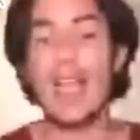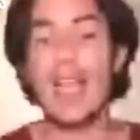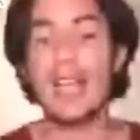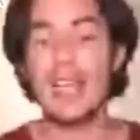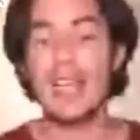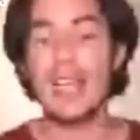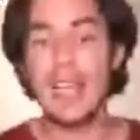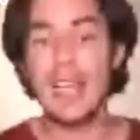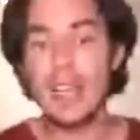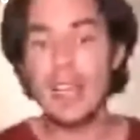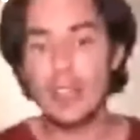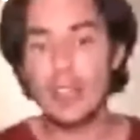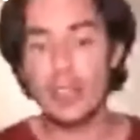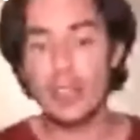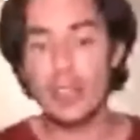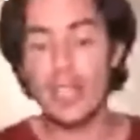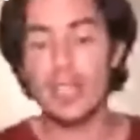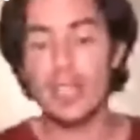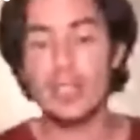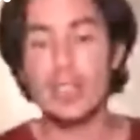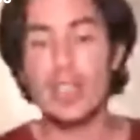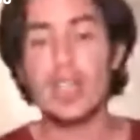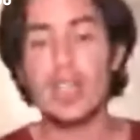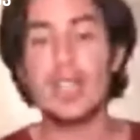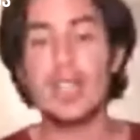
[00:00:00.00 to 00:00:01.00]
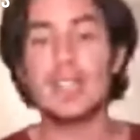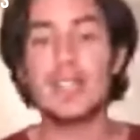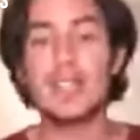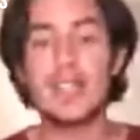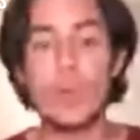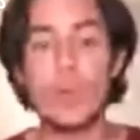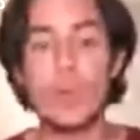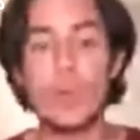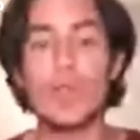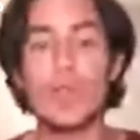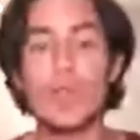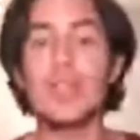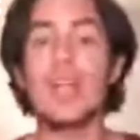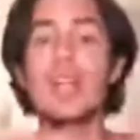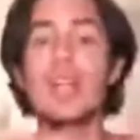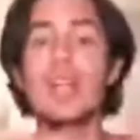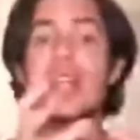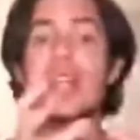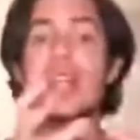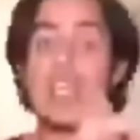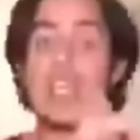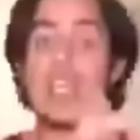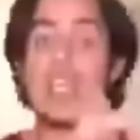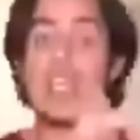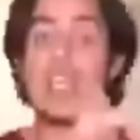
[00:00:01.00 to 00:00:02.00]
An ignorant is someone
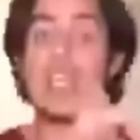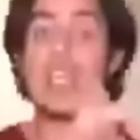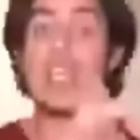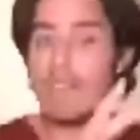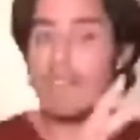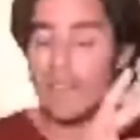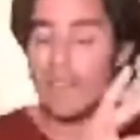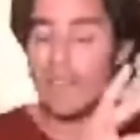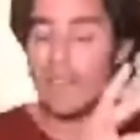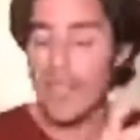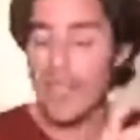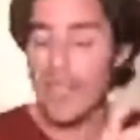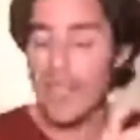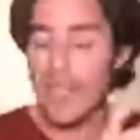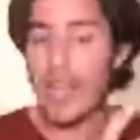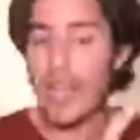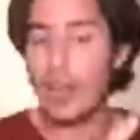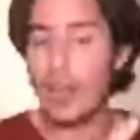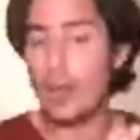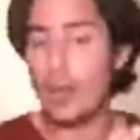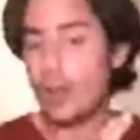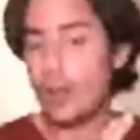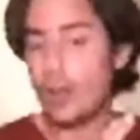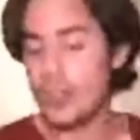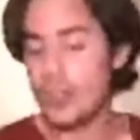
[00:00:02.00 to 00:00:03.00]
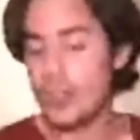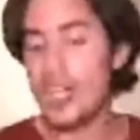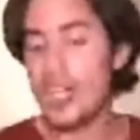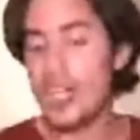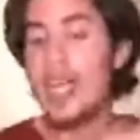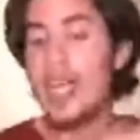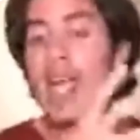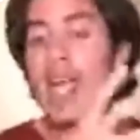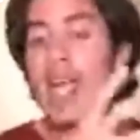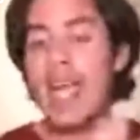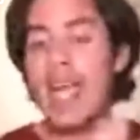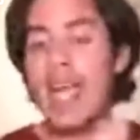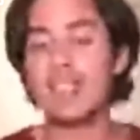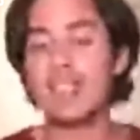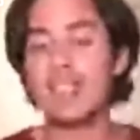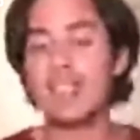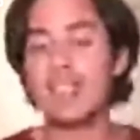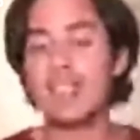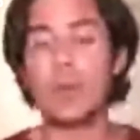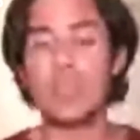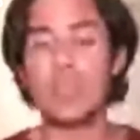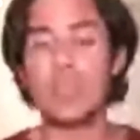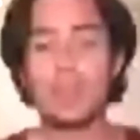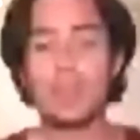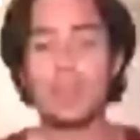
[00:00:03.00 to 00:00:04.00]
that, even if he or she has the
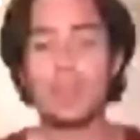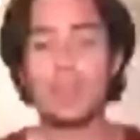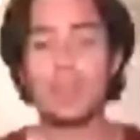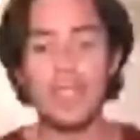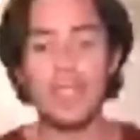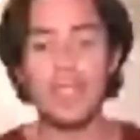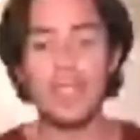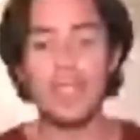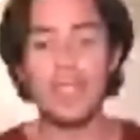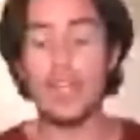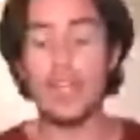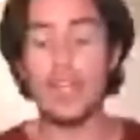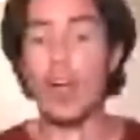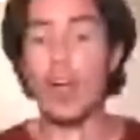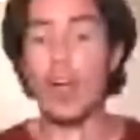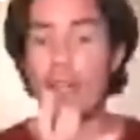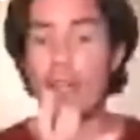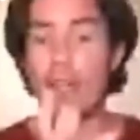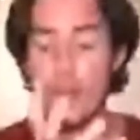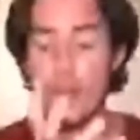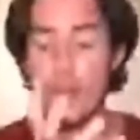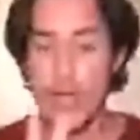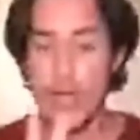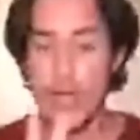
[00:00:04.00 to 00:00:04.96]
possibility of